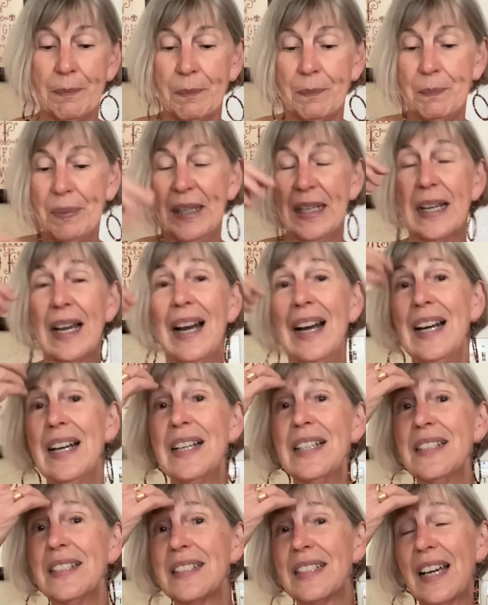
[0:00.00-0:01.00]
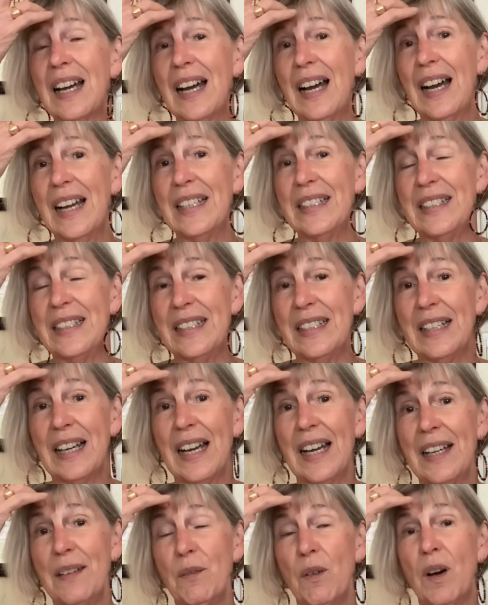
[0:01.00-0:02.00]
because I
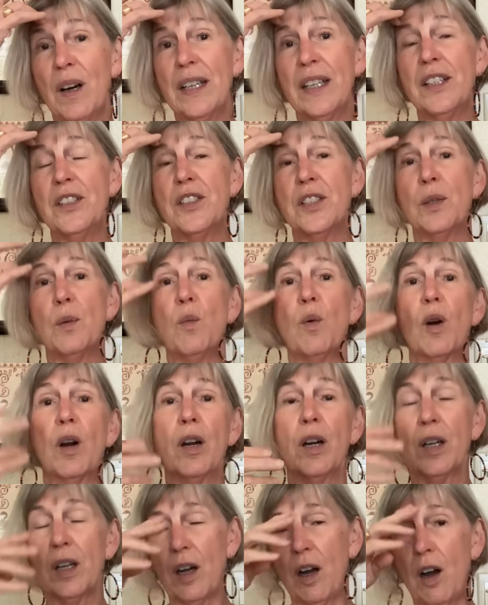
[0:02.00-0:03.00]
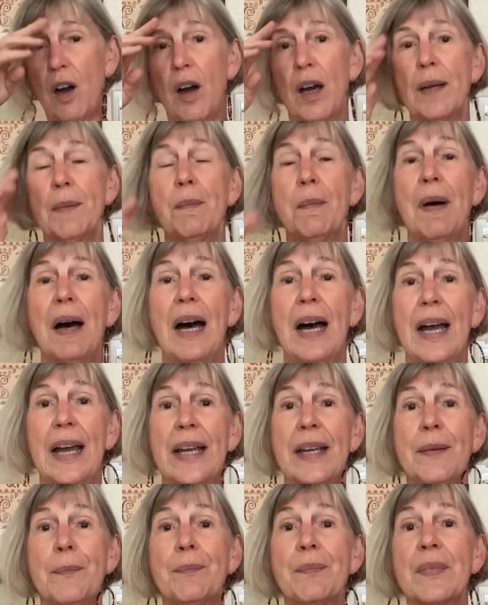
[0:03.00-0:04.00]
wanted to work on
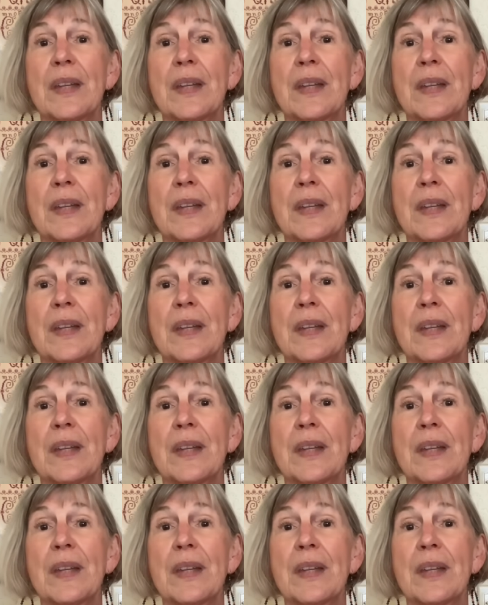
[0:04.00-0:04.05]
my